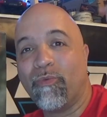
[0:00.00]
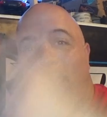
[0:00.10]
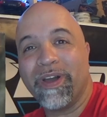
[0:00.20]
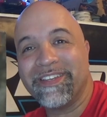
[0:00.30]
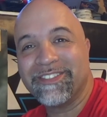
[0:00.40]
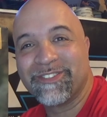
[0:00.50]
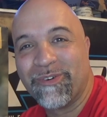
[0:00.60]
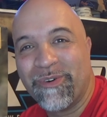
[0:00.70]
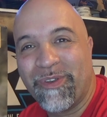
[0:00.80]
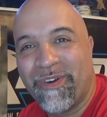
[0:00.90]
What is
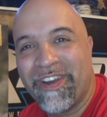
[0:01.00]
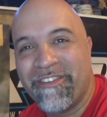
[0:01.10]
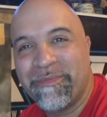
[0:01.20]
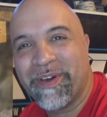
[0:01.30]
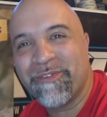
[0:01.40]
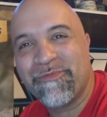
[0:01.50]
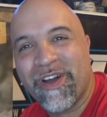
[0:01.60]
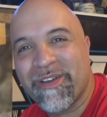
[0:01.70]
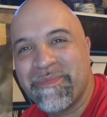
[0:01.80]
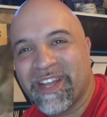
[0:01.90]
going on, everybody?
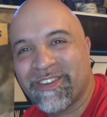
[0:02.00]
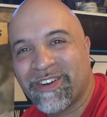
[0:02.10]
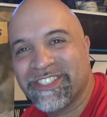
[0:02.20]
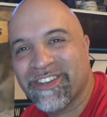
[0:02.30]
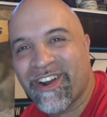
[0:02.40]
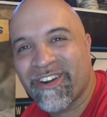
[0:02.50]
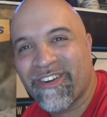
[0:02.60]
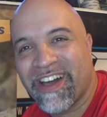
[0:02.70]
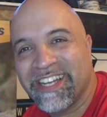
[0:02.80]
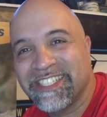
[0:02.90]
Welcome back to RC Car
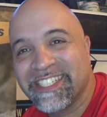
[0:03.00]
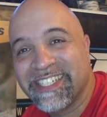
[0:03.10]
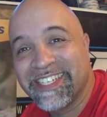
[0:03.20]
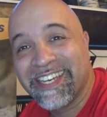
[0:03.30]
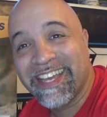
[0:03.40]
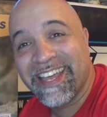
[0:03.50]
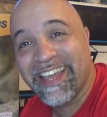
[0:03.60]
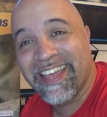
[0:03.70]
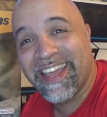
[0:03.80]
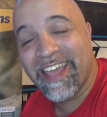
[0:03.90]
Garage.
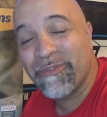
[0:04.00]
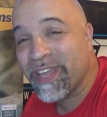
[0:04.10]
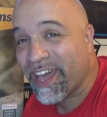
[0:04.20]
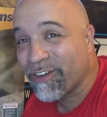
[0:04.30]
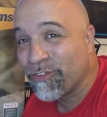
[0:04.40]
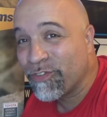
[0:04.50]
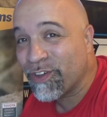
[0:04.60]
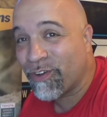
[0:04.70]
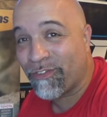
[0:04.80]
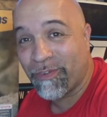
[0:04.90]
And we got a new
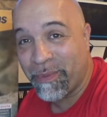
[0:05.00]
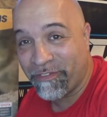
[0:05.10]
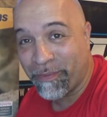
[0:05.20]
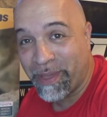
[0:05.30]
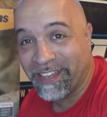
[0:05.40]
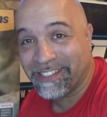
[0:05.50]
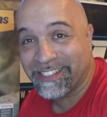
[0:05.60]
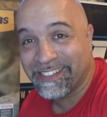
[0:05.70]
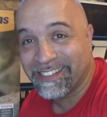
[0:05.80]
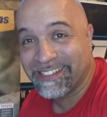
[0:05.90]
vehicle from FMS.